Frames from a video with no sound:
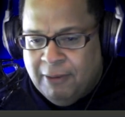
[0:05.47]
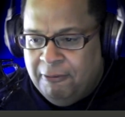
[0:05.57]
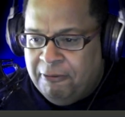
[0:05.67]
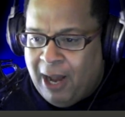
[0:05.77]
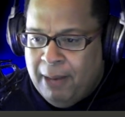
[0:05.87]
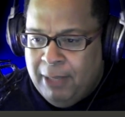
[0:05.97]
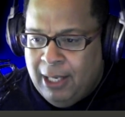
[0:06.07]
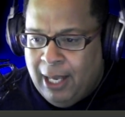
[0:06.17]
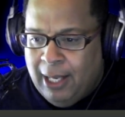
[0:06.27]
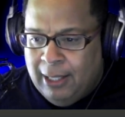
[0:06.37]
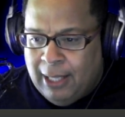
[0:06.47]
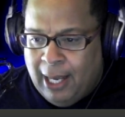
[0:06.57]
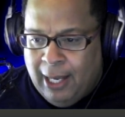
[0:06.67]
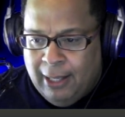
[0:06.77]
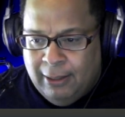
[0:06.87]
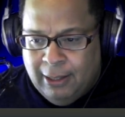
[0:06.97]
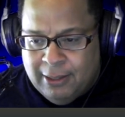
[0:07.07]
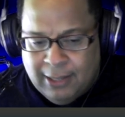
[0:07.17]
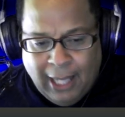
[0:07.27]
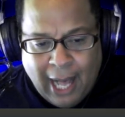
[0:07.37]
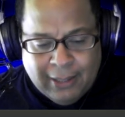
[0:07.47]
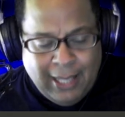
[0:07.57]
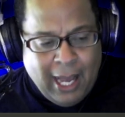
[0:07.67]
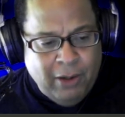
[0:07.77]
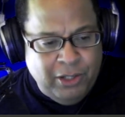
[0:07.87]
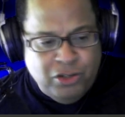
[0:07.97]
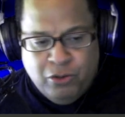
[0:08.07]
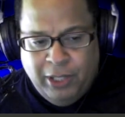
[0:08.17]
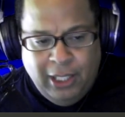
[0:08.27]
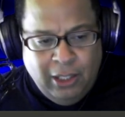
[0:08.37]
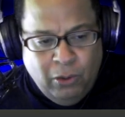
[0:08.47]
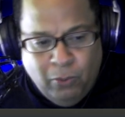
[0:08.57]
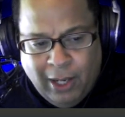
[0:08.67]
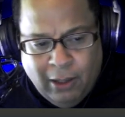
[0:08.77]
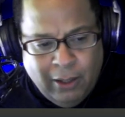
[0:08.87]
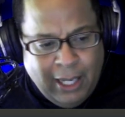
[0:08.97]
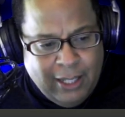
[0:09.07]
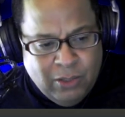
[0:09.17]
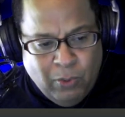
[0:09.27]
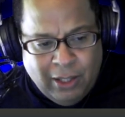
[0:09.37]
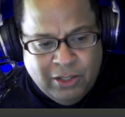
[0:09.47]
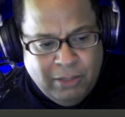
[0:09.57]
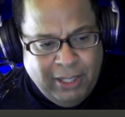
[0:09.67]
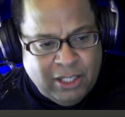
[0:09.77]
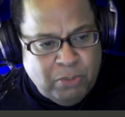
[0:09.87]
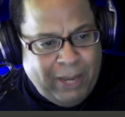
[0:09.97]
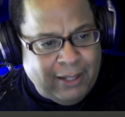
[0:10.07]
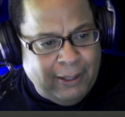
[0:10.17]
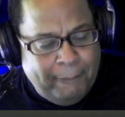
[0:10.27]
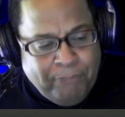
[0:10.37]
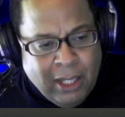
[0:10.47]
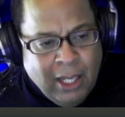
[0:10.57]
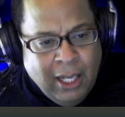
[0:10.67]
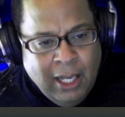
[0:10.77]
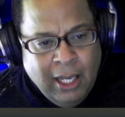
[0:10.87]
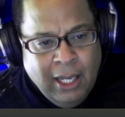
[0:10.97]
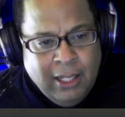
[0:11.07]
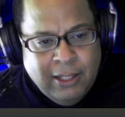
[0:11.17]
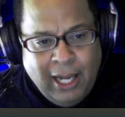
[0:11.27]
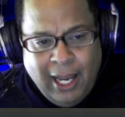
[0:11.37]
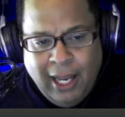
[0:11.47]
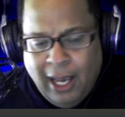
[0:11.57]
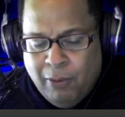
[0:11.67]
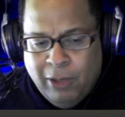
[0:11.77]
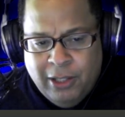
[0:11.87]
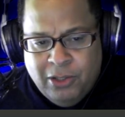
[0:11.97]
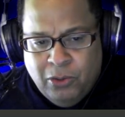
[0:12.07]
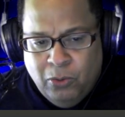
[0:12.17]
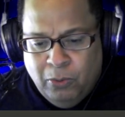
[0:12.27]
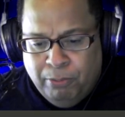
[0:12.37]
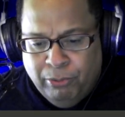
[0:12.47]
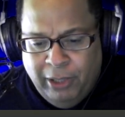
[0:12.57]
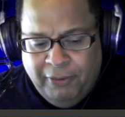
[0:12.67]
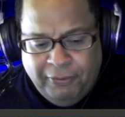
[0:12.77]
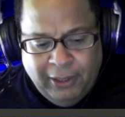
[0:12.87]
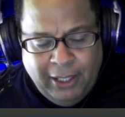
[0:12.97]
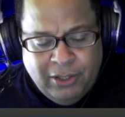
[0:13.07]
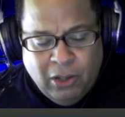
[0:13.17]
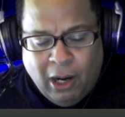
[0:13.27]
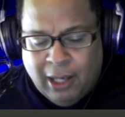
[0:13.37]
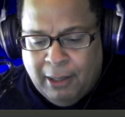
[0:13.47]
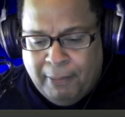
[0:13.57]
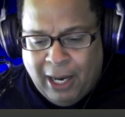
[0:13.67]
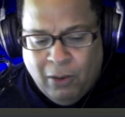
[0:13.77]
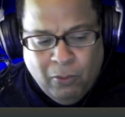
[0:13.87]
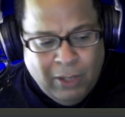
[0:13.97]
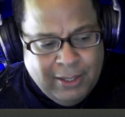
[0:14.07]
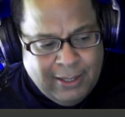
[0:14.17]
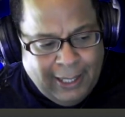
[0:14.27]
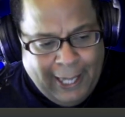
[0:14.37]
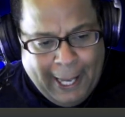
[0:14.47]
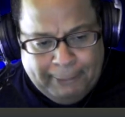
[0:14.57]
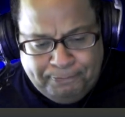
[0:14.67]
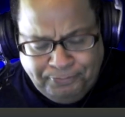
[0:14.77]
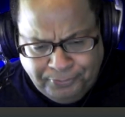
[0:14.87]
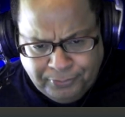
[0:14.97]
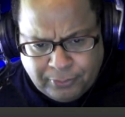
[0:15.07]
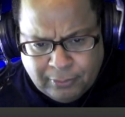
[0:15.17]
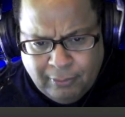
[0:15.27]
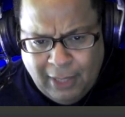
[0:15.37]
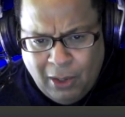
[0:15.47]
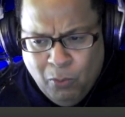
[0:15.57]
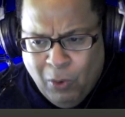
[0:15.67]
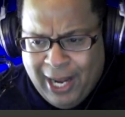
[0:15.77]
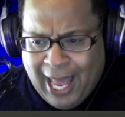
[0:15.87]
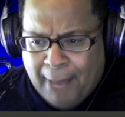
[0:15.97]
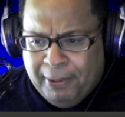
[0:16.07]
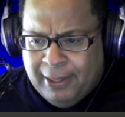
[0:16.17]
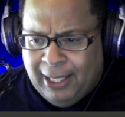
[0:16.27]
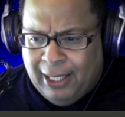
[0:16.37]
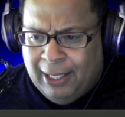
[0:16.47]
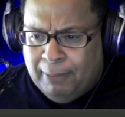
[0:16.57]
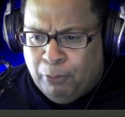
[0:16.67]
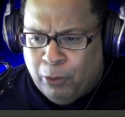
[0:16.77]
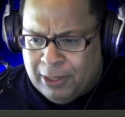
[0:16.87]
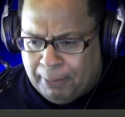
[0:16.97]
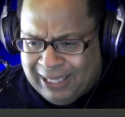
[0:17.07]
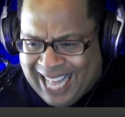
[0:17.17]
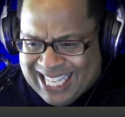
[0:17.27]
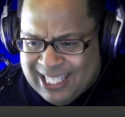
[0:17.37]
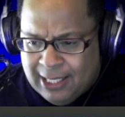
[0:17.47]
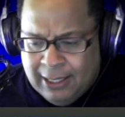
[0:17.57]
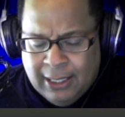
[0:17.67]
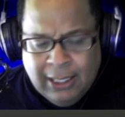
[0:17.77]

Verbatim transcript: confinement and this lockdown is treating you well as to be expected. Today, I wanted to briefly talk about, once again, what happened in Puerto Plata